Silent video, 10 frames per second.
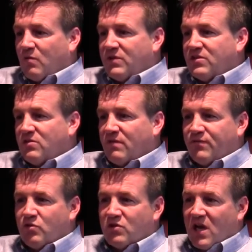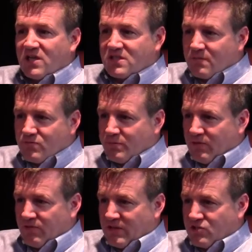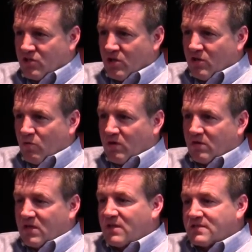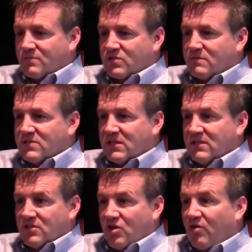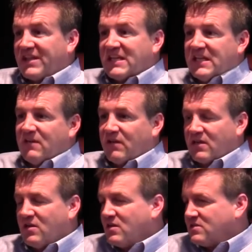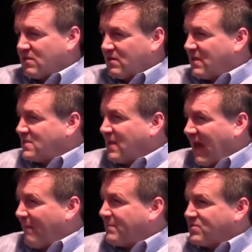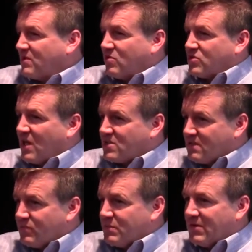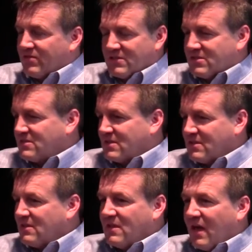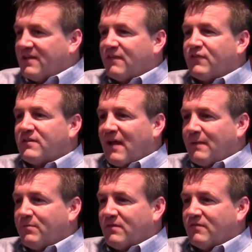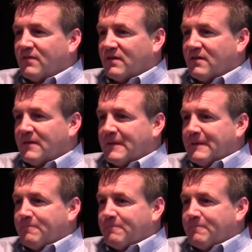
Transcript: We do a few customs buildings where customs comes in and does all the clearing. So the things that happens in those customs buildings is a different type of